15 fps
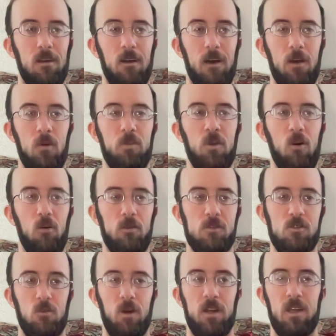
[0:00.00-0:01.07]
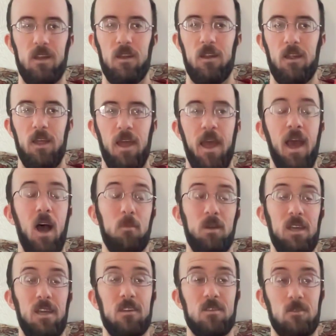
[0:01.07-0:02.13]
I hope you all enjoyed it.
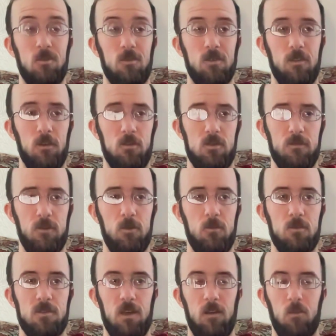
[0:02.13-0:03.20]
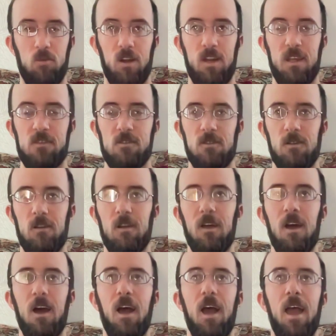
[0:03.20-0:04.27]
Happy Easter to those of you who celebrate Easter.
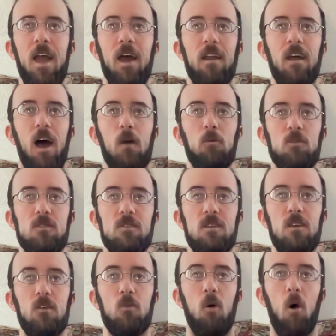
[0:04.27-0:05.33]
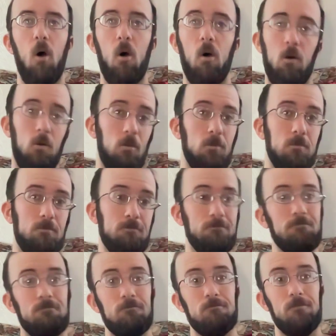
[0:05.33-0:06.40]
and I will see you all
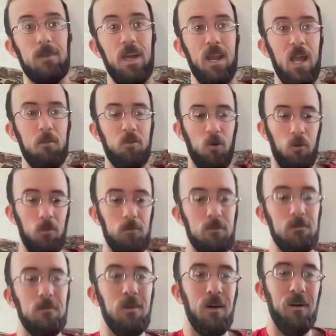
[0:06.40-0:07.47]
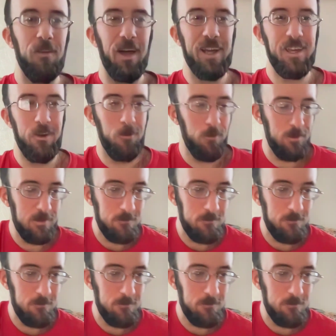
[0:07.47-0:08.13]
in April. Thank you.